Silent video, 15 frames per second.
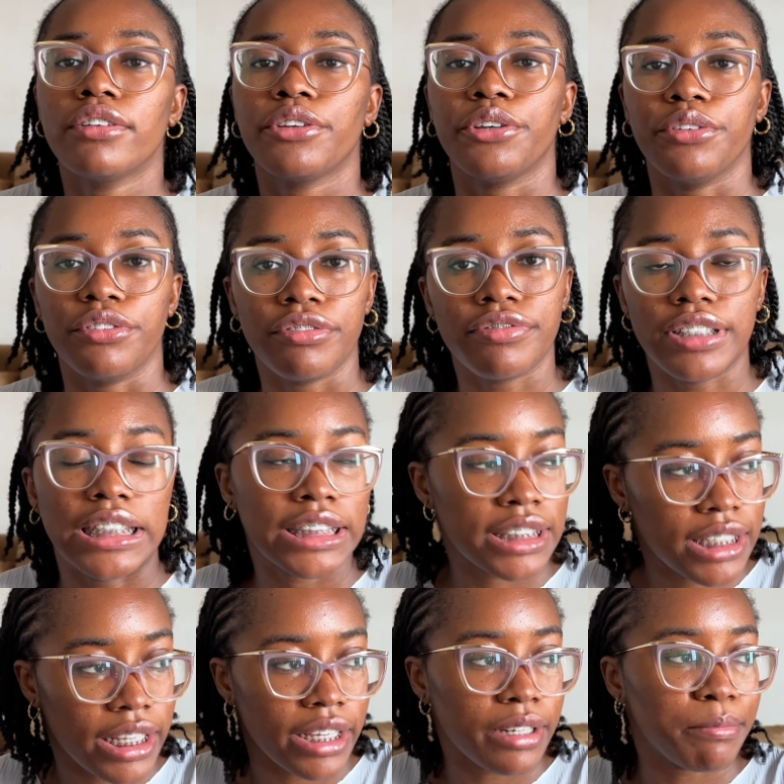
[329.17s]
you know, fresh
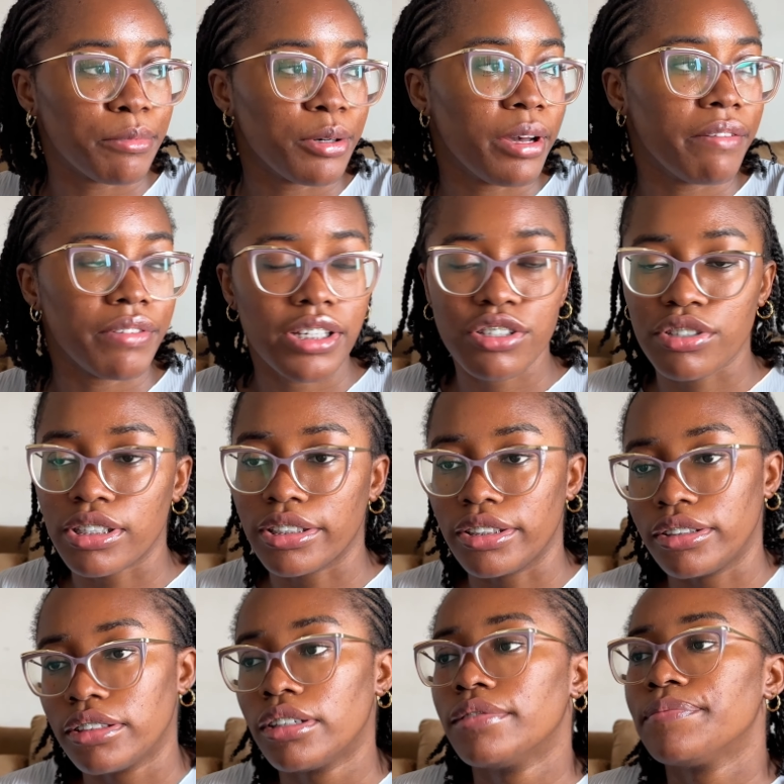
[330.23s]
skin, but
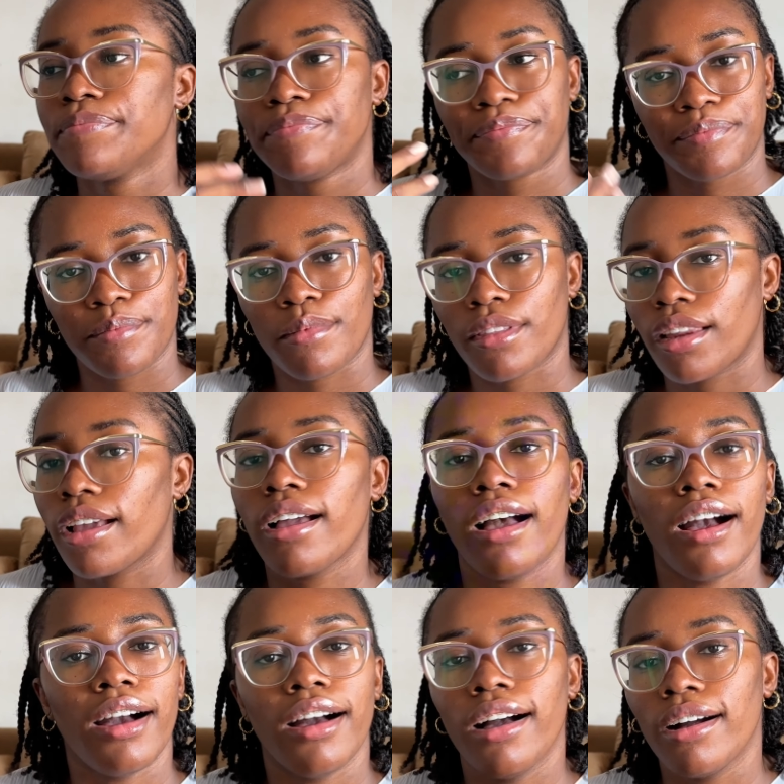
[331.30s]
eventually
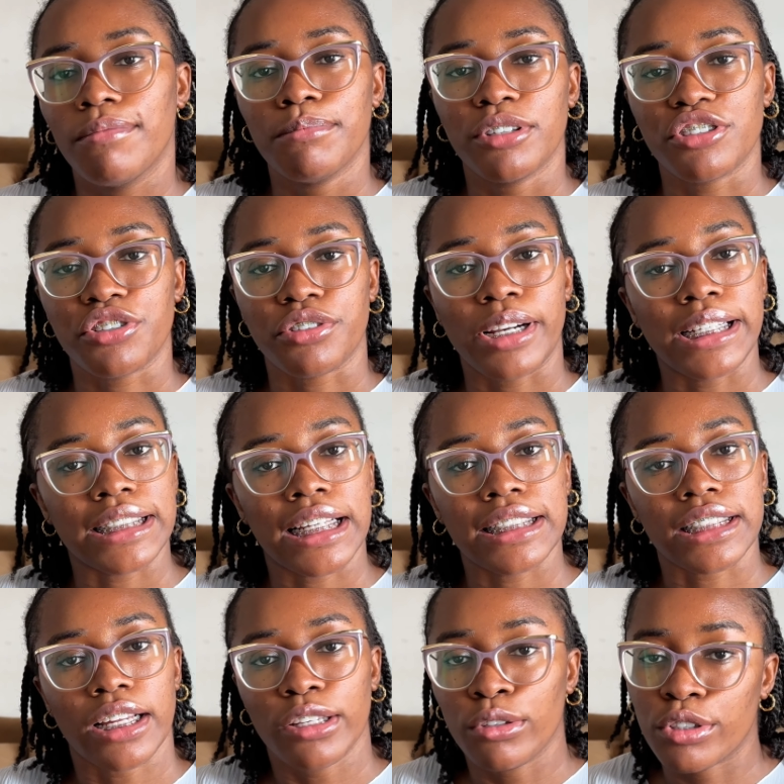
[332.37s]
moisturizers
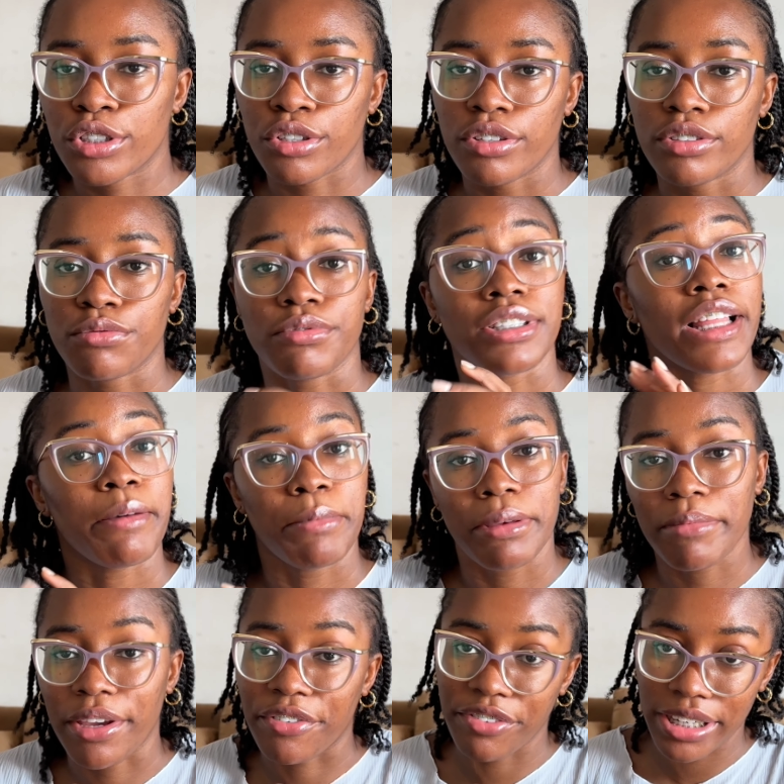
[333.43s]
and lotions will start being
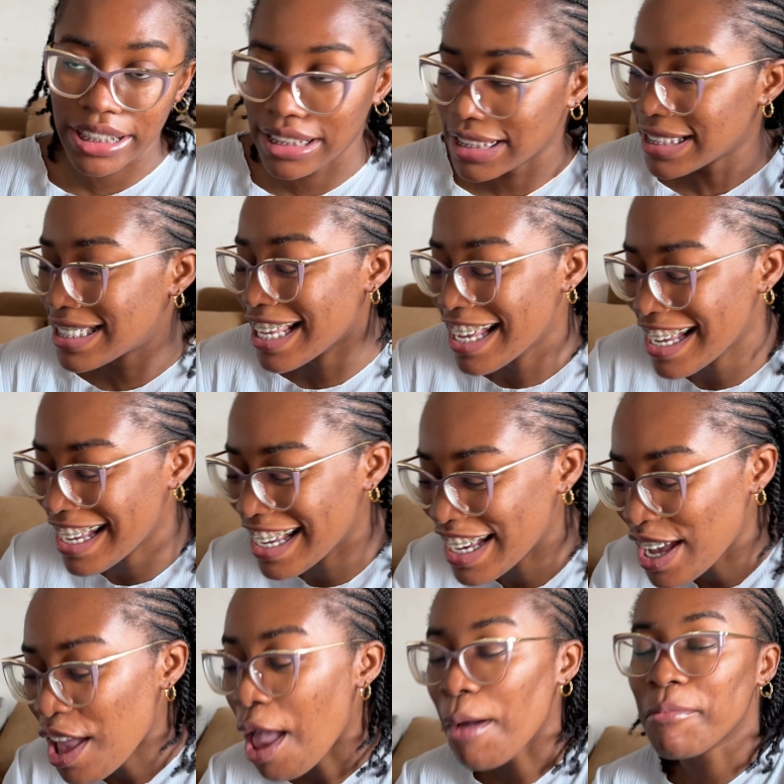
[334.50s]
my friends.
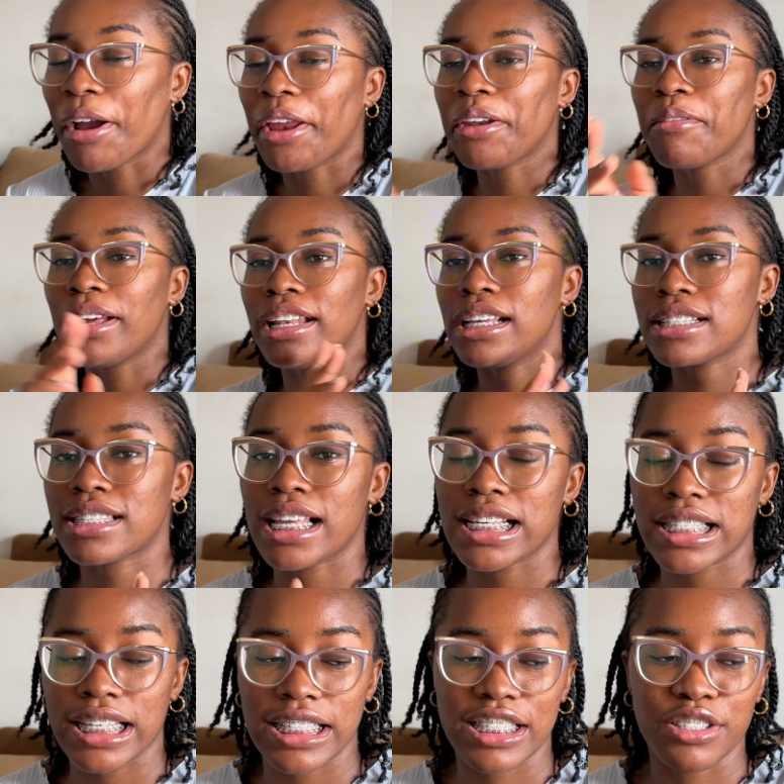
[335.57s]
But anyway, let's start
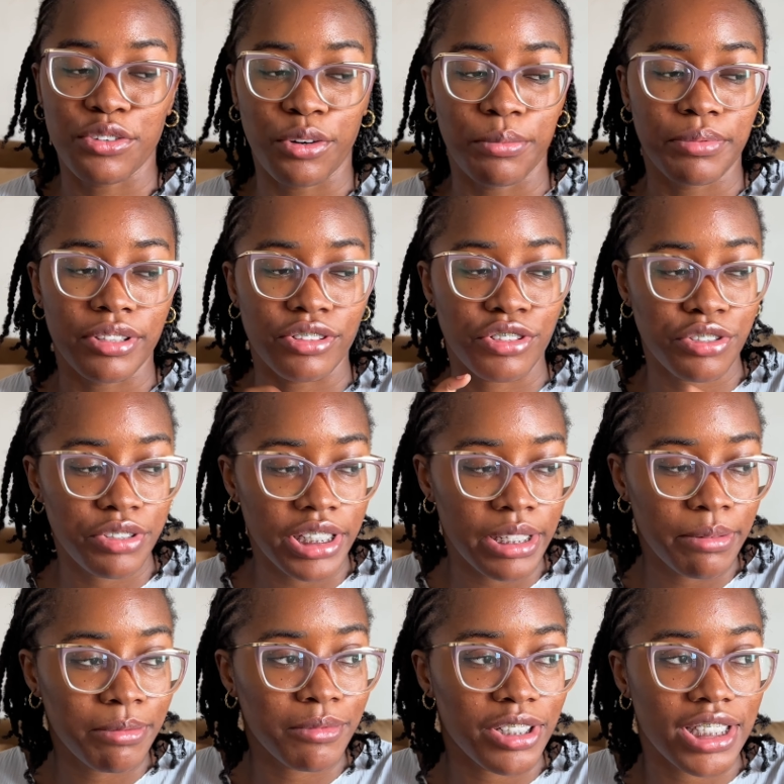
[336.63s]
setting up the
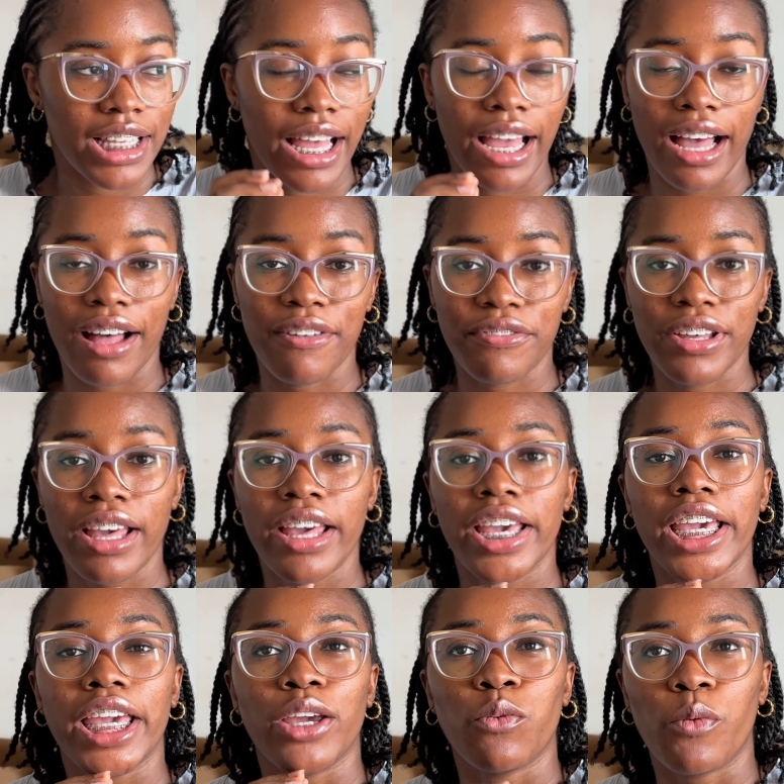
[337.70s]
tree, because I have
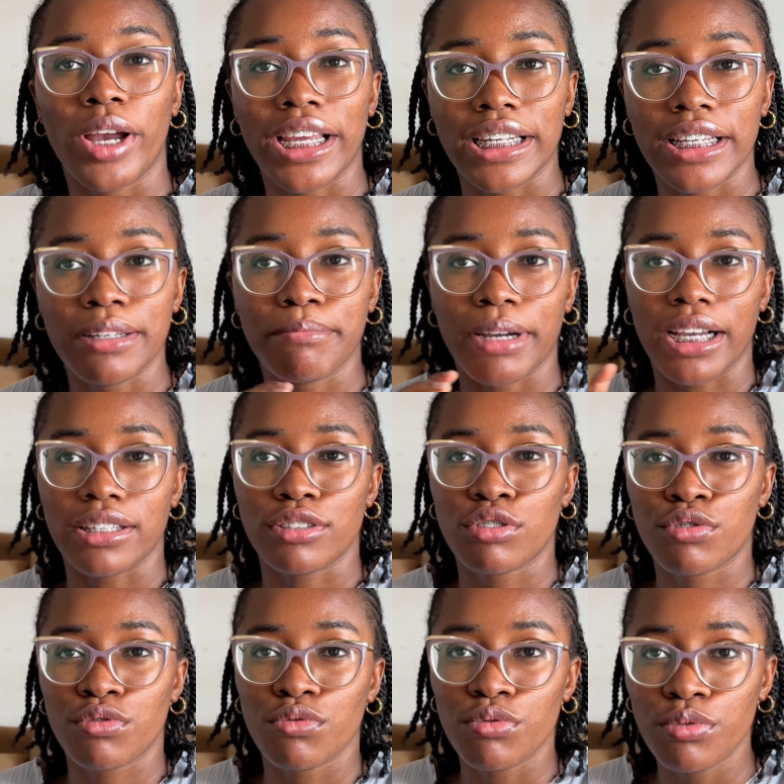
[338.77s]
a wedding by
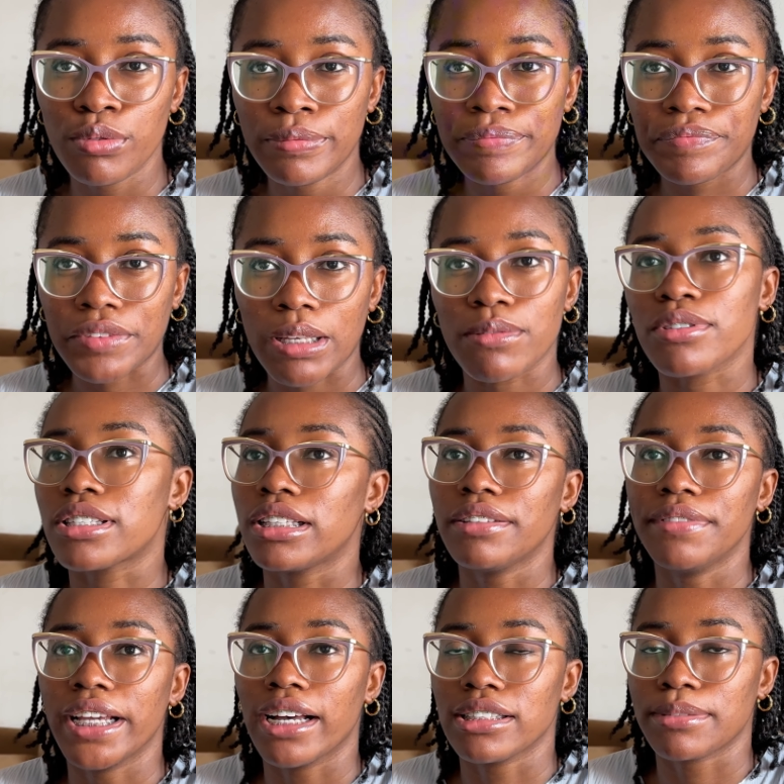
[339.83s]
2. I'm supposed to leave
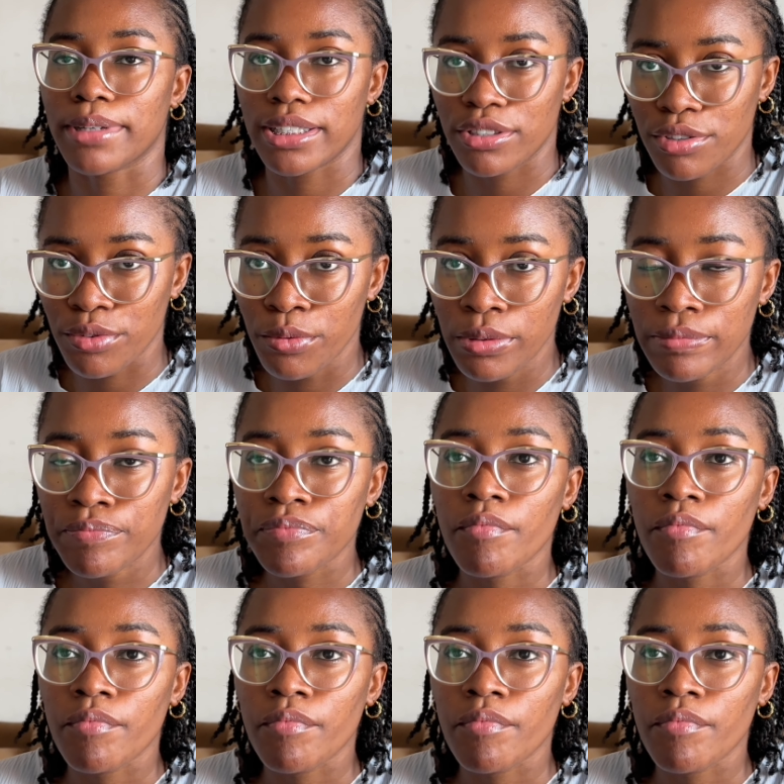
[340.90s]
the house by 2.